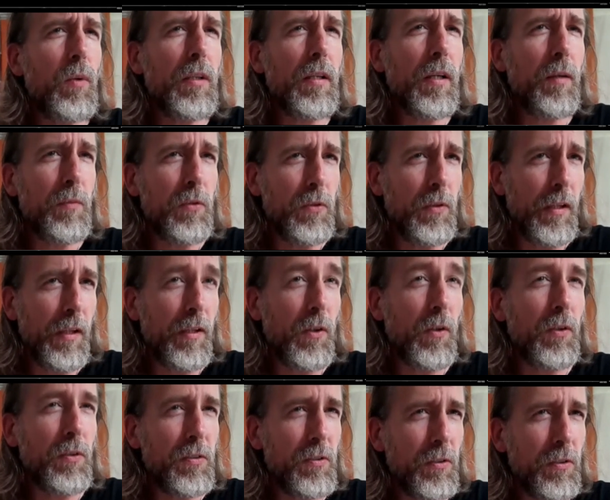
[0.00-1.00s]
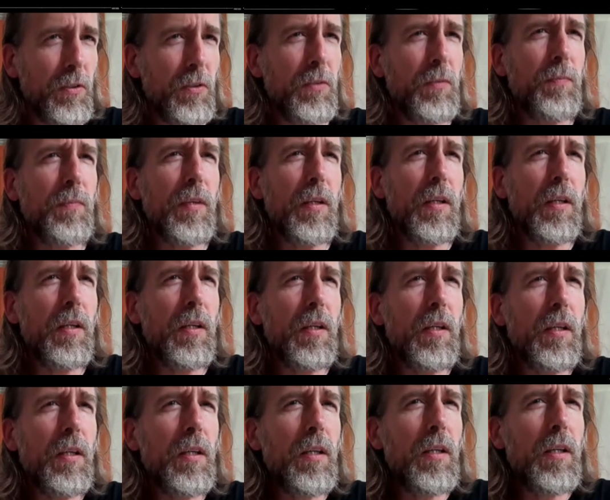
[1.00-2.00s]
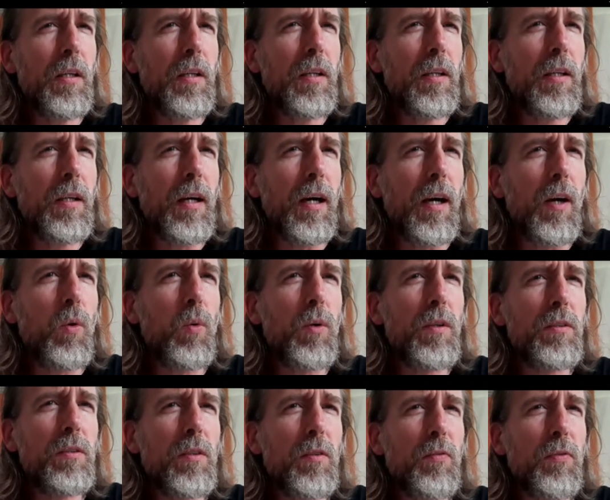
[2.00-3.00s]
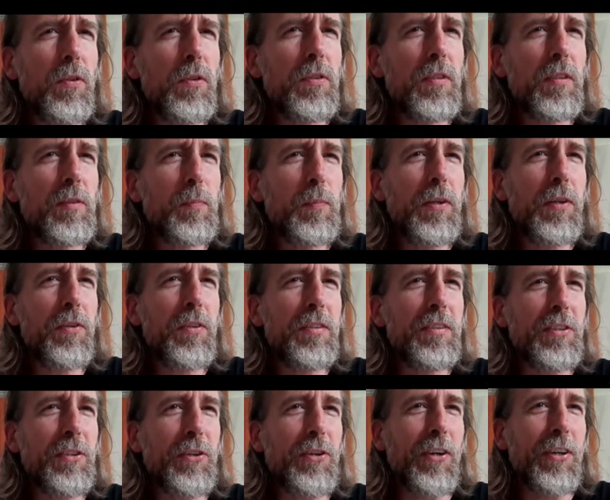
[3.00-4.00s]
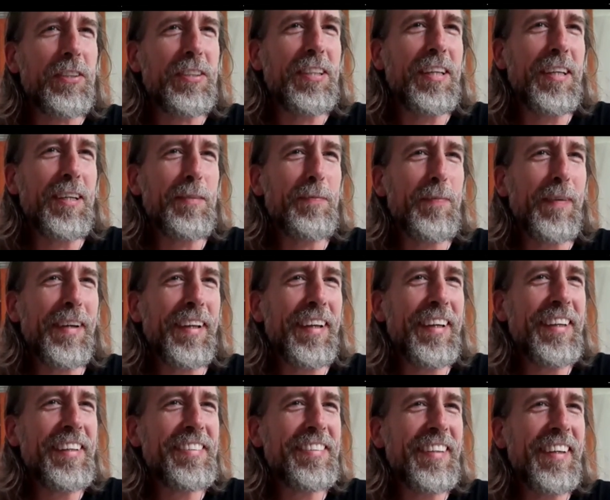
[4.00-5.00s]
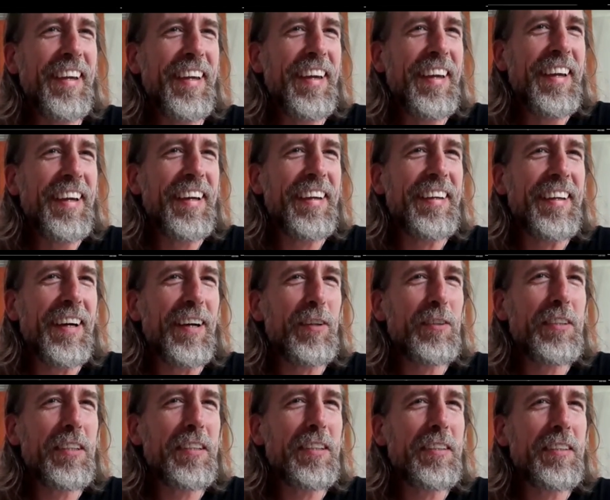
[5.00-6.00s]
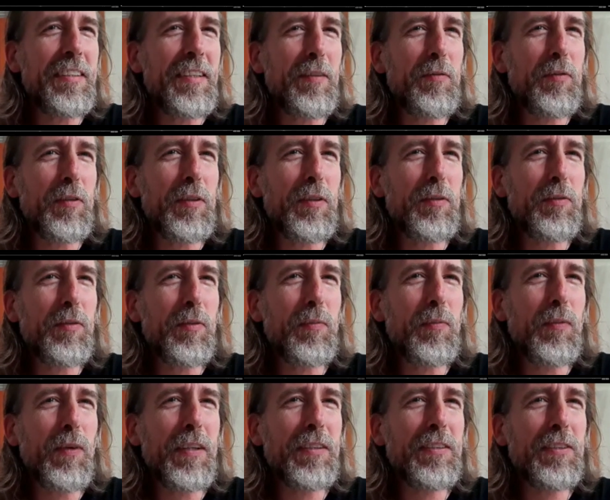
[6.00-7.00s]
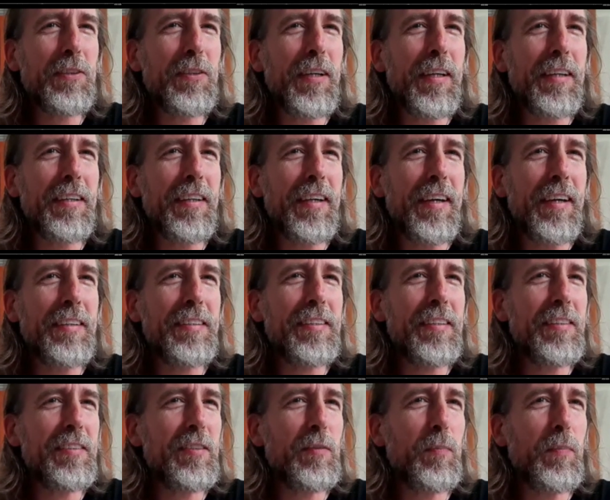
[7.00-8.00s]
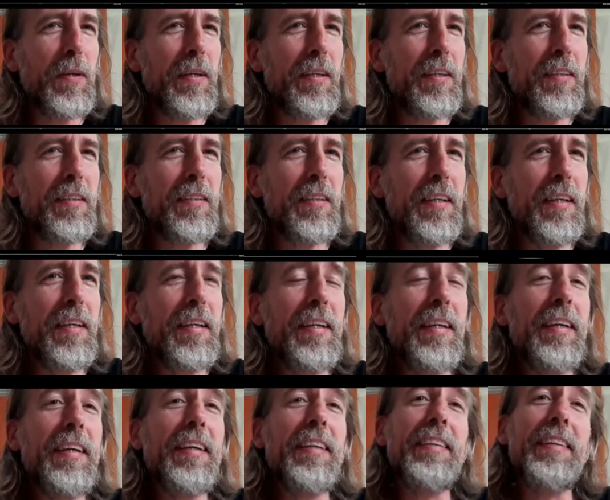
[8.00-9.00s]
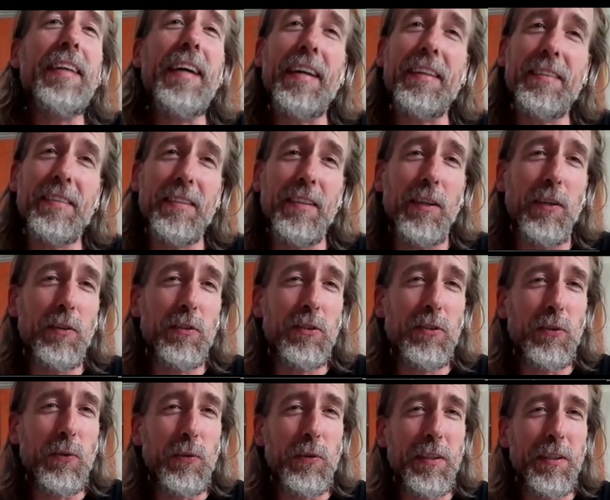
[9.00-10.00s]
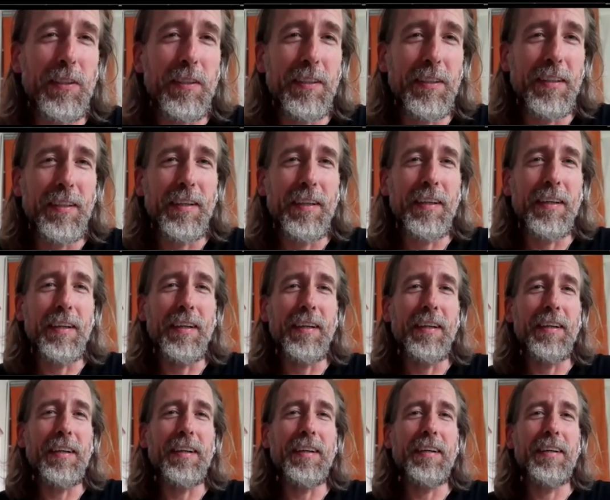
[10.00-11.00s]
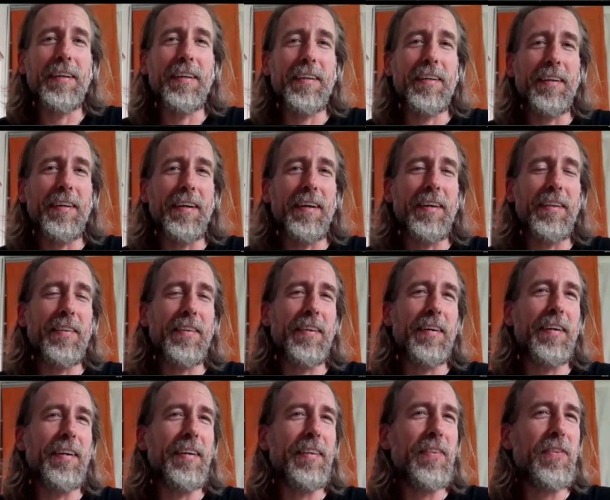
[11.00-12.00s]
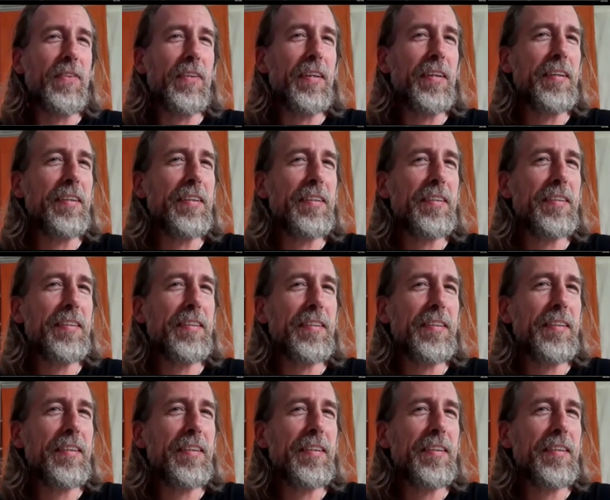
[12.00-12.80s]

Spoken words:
come to that also. How was your first experience crossing blades, and how did it differ from what you had anticipated? That's a long story. I think